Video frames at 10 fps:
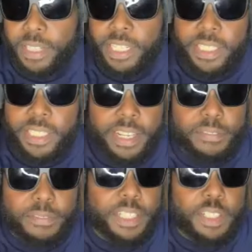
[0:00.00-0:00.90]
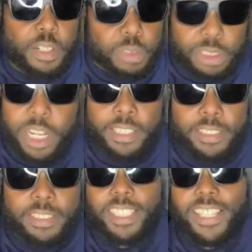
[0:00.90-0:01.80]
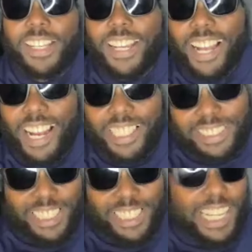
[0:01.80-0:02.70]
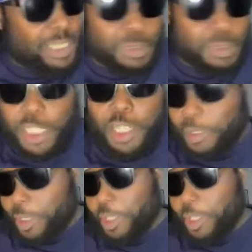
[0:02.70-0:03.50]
he did that video was nice. I said he had some skills.